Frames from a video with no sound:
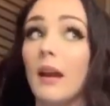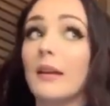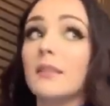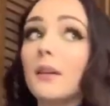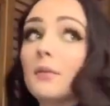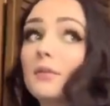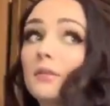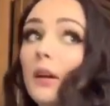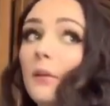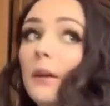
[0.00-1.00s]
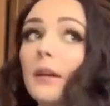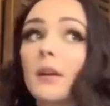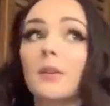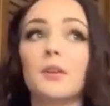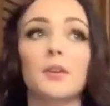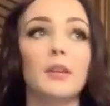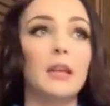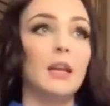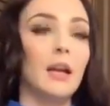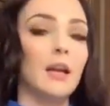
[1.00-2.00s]
As I was going and
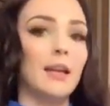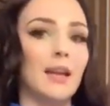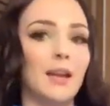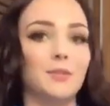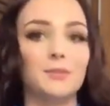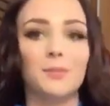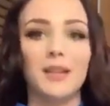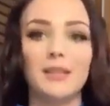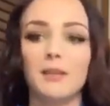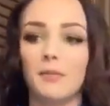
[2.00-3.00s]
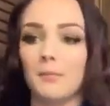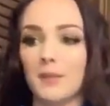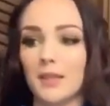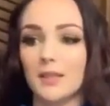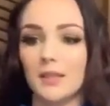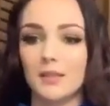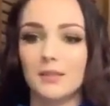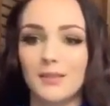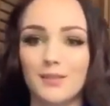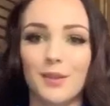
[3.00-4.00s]
curling, I hairsprayed different
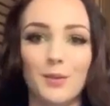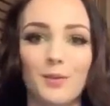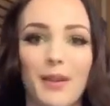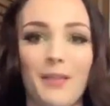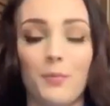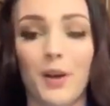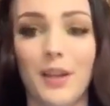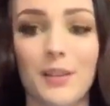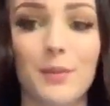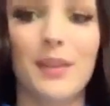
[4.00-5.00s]
pieces, so we're good